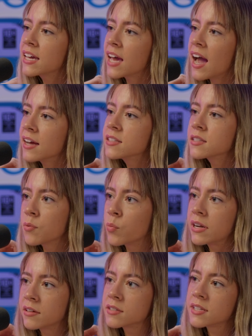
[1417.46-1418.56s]
I had
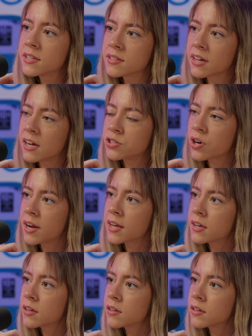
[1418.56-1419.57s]
someone else's. Like I tried it.